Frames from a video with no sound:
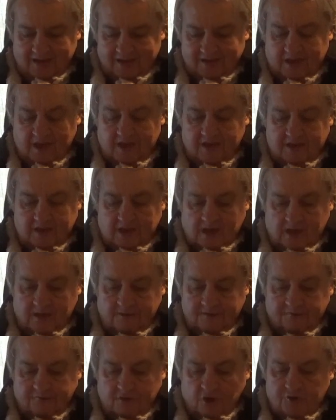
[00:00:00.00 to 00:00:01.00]
Then
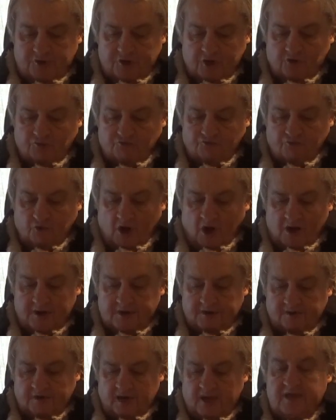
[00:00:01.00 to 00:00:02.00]
the Rodeo
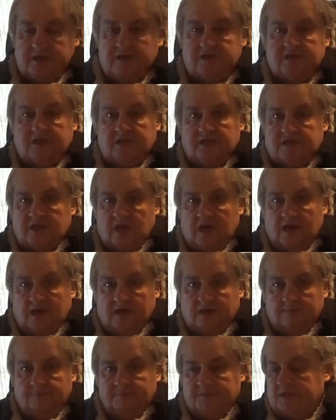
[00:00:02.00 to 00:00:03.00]
Rider and his
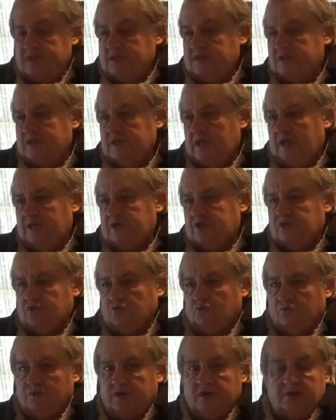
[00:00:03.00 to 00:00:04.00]
guitar. It's a sad
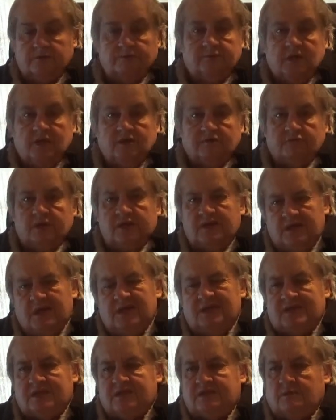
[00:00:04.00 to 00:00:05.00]
story. Really,
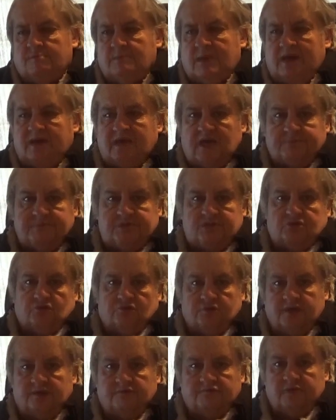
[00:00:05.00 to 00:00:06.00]
it's a make-up
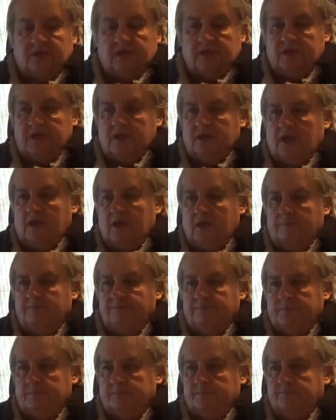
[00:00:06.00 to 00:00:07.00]
story, really,
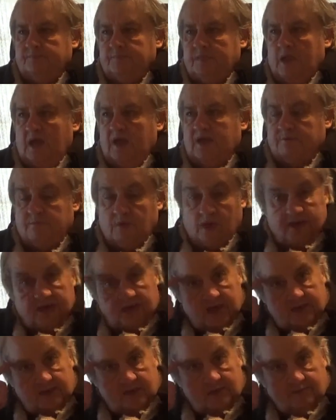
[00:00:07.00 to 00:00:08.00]
out of my
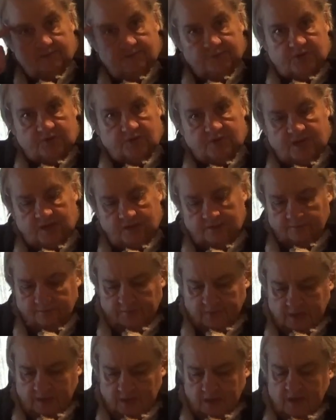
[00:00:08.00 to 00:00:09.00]
head, sort of thing.
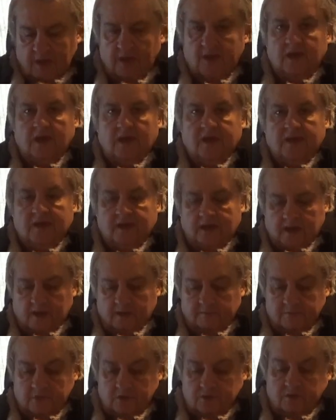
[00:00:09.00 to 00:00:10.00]

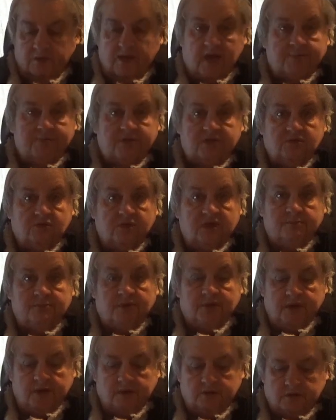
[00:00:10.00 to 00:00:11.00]
It could happen to
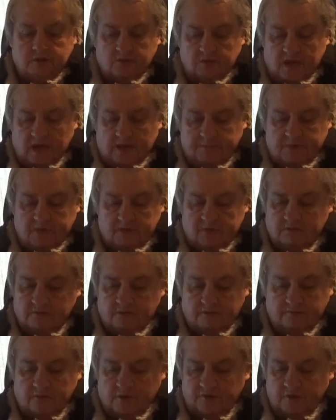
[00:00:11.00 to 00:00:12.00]
anybody. It could happen to
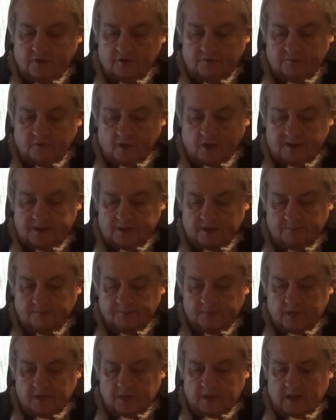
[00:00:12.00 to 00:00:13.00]
a rodeo rider
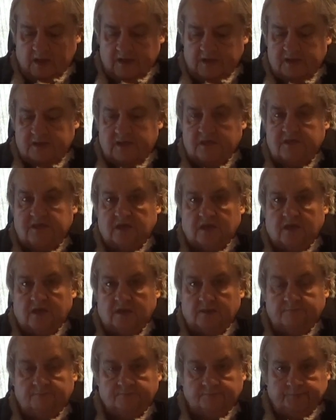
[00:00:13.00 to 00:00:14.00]
and his
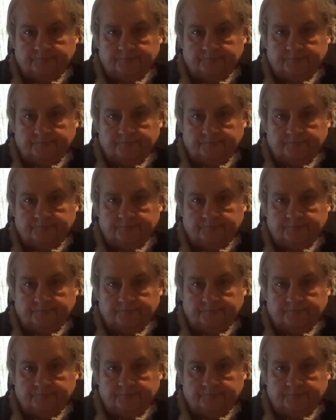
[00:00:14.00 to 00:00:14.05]
guitar.